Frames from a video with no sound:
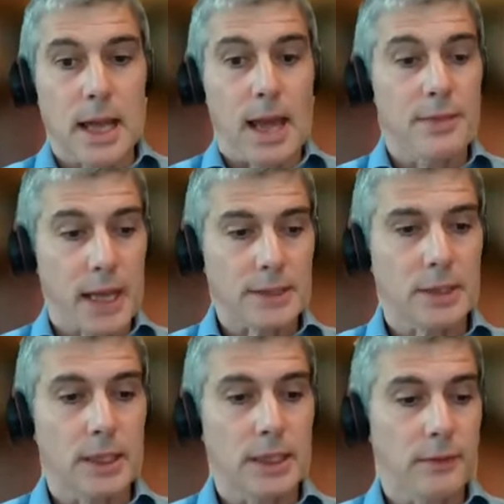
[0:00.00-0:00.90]
and that's
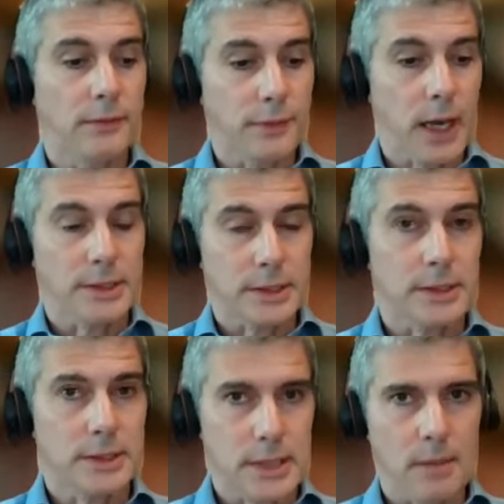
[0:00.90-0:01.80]
going to give us
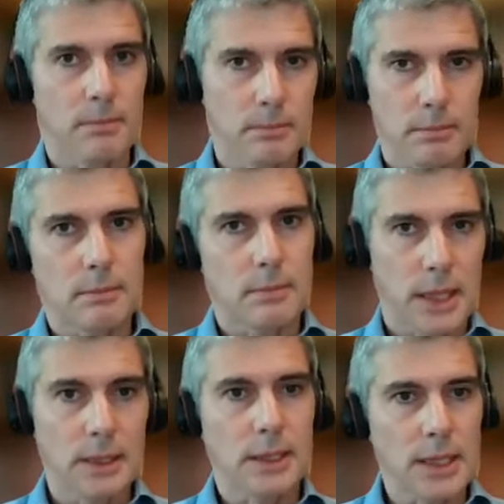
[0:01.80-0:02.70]
some
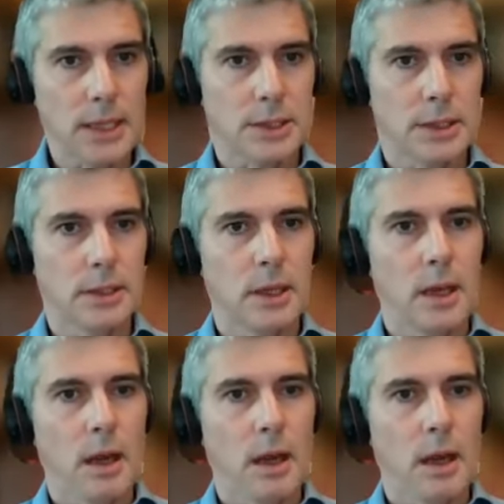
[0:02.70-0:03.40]
indication